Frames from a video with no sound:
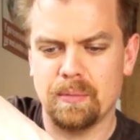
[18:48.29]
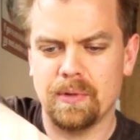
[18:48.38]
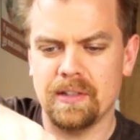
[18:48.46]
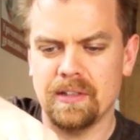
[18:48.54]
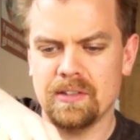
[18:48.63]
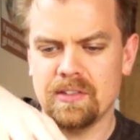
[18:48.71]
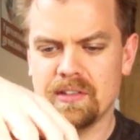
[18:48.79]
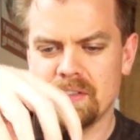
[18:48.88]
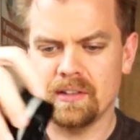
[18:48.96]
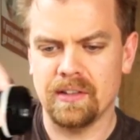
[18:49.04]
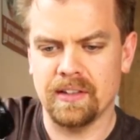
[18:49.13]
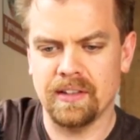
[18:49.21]
pretty good
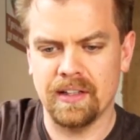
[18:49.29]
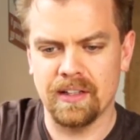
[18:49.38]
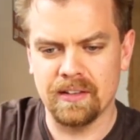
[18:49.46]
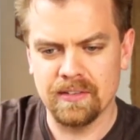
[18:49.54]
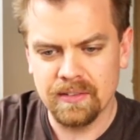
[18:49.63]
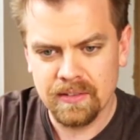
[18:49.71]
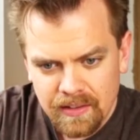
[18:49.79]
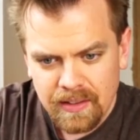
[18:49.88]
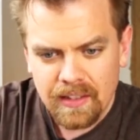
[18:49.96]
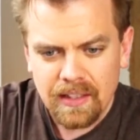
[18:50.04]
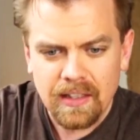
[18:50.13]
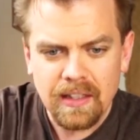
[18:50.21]
seal on there.
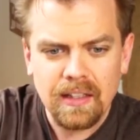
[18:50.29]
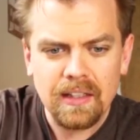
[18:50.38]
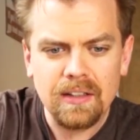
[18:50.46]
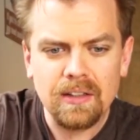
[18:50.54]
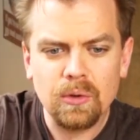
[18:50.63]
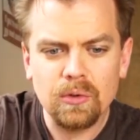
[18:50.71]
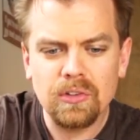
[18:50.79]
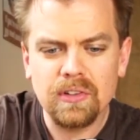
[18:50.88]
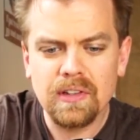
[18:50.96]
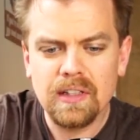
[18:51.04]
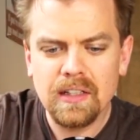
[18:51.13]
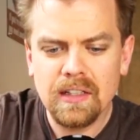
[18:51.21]
And no
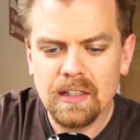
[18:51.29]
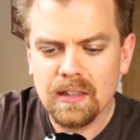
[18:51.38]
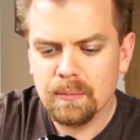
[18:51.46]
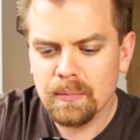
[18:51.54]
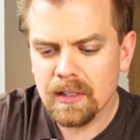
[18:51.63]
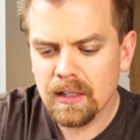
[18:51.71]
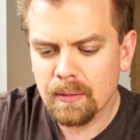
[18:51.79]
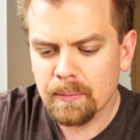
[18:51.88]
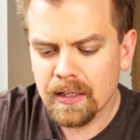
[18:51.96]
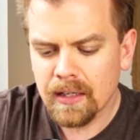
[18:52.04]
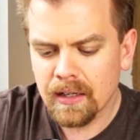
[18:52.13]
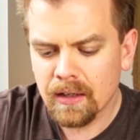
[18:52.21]
steam
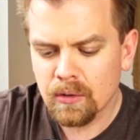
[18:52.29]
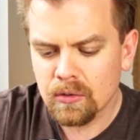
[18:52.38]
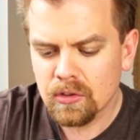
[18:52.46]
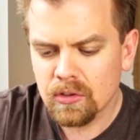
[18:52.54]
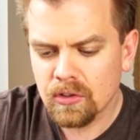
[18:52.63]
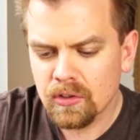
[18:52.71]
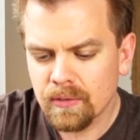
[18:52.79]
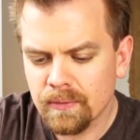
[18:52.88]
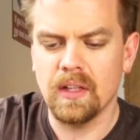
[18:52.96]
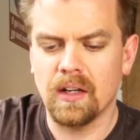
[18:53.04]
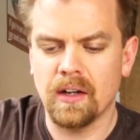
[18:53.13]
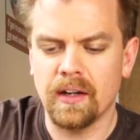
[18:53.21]
coming out.
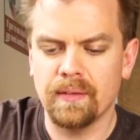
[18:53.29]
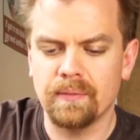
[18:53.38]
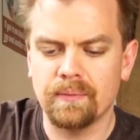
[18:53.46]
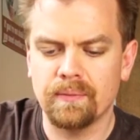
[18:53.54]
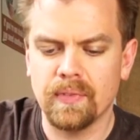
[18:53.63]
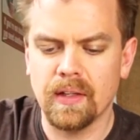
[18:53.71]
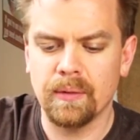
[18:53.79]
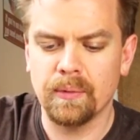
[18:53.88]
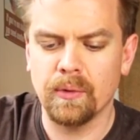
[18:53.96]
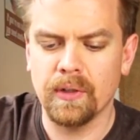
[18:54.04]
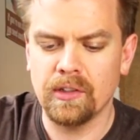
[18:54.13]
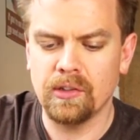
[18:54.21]
All right, I'm
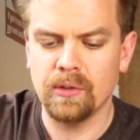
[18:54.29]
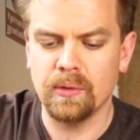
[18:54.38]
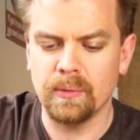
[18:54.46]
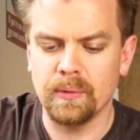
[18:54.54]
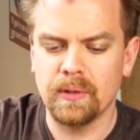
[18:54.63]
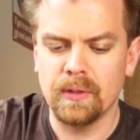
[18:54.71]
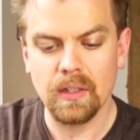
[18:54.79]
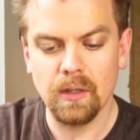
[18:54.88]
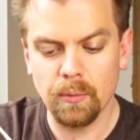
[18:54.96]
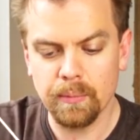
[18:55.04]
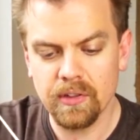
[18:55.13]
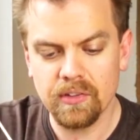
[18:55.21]
going to
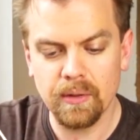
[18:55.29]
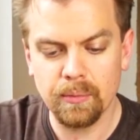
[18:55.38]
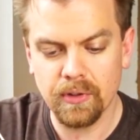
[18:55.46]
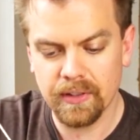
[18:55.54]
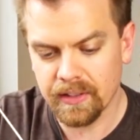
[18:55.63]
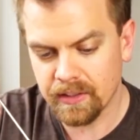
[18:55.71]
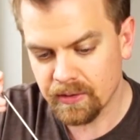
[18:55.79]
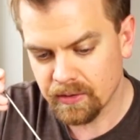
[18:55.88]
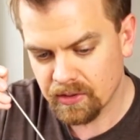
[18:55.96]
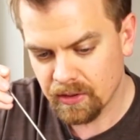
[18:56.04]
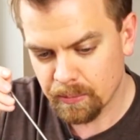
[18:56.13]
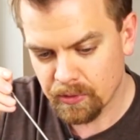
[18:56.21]
open this up so I can get a
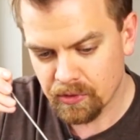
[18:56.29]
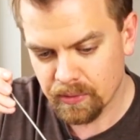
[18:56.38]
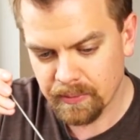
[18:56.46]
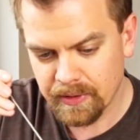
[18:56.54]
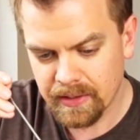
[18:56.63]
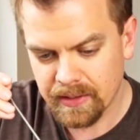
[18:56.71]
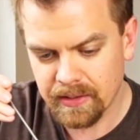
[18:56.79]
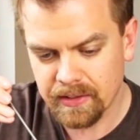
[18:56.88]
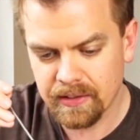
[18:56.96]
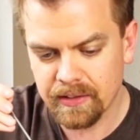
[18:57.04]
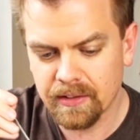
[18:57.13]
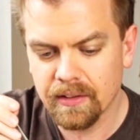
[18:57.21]
good temperature reading in
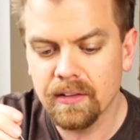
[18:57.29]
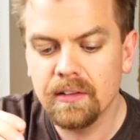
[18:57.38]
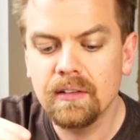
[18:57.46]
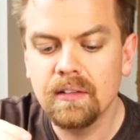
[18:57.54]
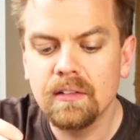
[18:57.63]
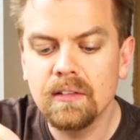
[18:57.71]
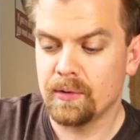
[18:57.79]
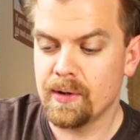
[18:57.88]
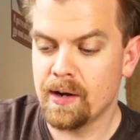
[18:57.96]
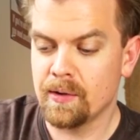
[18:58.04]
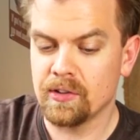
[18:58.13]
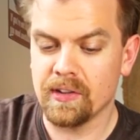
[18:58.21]
here. 3
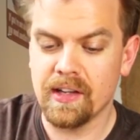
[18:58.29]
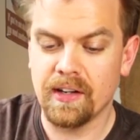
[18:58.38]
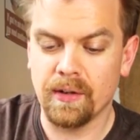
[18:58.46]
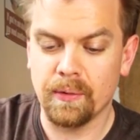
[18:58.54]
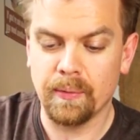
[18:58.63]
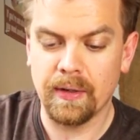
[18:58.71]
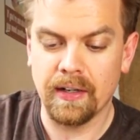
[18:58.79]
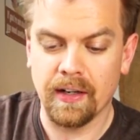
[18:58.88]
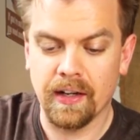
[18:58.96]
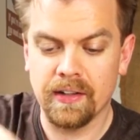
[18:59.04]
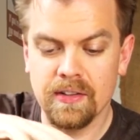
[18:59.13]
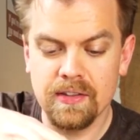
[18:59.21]
hours later and we're at
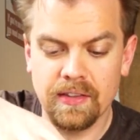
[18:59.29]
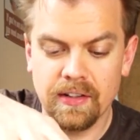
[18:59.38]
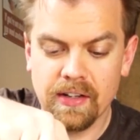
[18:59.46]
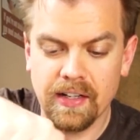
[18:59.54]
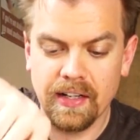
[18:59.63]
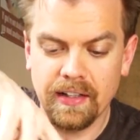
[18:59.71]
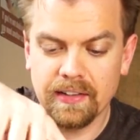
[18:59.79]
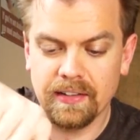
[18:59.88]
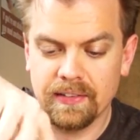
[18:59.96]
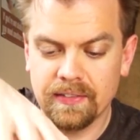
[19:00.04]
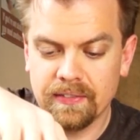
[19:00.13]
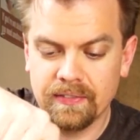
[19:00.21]
138.
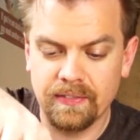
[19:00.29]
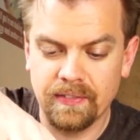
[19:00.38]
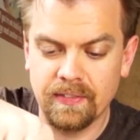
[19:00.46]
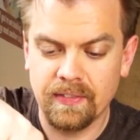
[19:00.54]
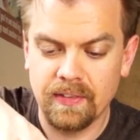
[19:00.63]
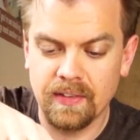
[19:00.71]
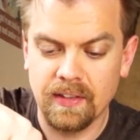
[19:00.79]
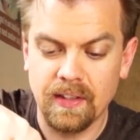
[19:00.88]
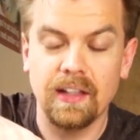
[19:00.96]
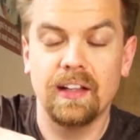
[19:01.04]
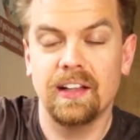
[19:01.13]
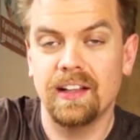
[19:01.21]

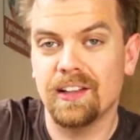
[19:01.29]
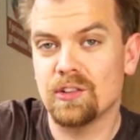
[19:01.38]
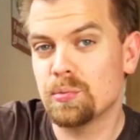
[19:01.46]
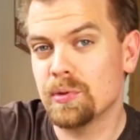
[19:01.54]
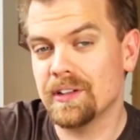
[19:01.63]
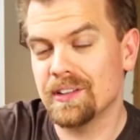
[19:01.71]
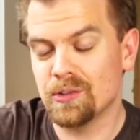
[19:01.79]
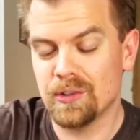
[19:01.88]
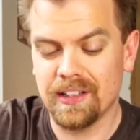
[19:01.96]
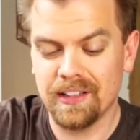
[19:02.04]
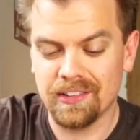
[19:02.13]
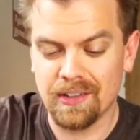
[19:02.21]
That's a pretty good drinking